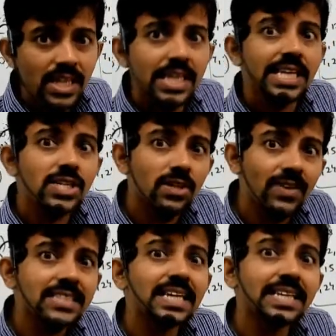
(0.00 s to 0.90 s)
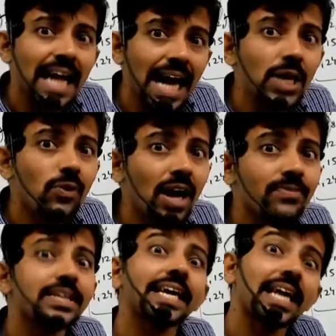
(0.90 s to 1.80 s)
Instead of asking tan to alpha,
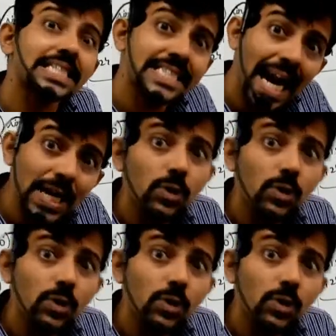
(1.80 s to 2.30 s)
they can ask tan to